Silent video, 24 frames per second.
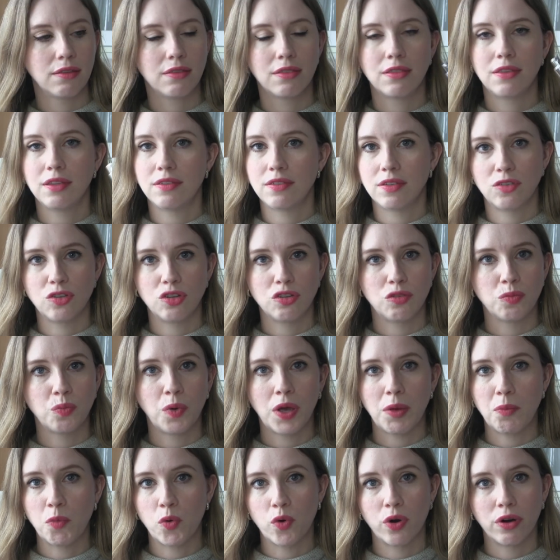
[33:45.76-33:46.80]
this is just
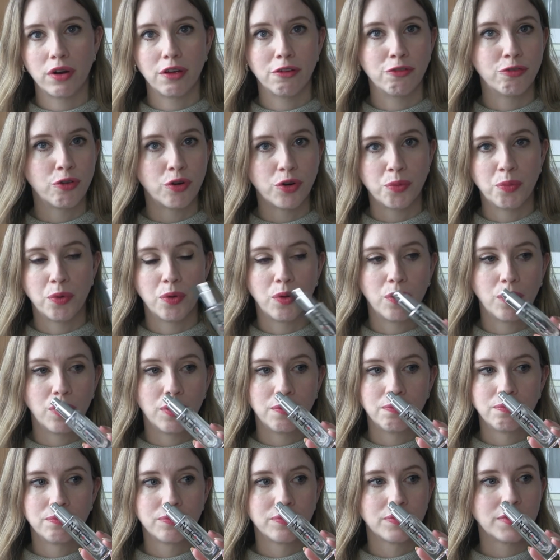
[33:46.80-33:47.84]
way more affordable.
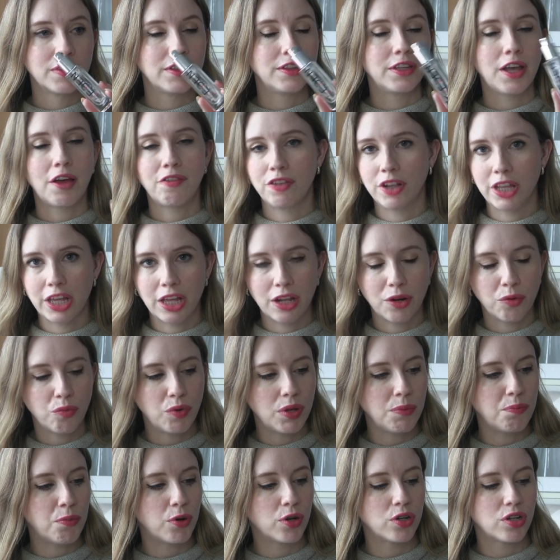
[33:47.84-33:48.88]
Definitely going to
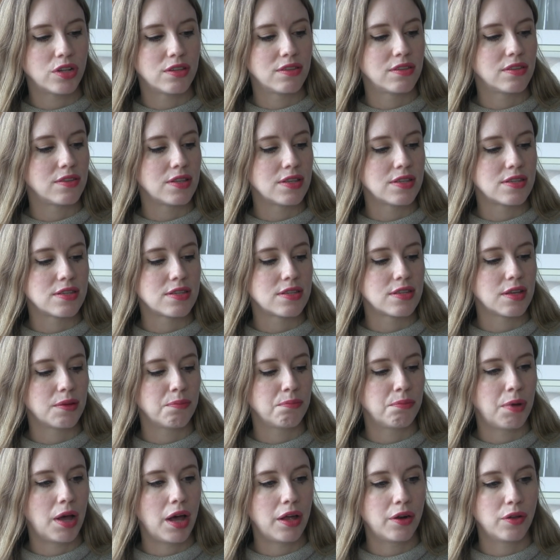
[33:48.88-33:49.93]
repurchase this
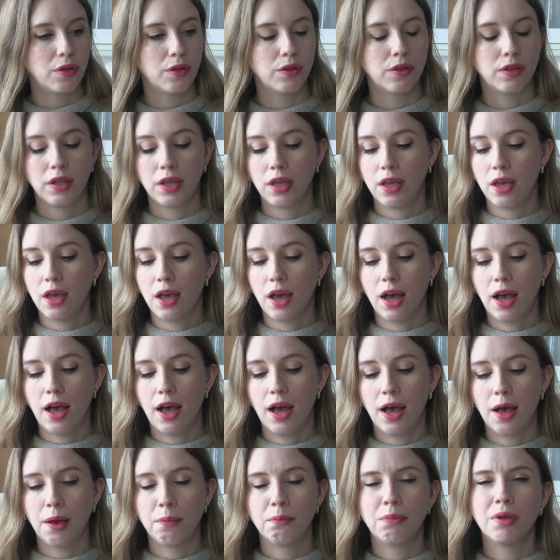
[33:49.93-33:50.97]
bottle,
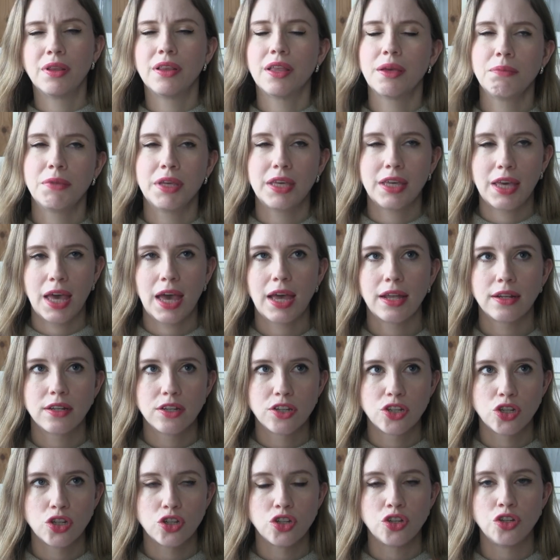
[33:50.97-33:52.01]
but let me
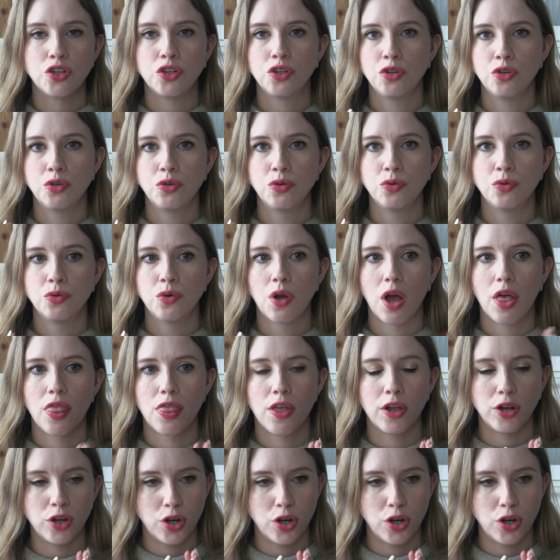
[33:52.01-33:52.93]
get to the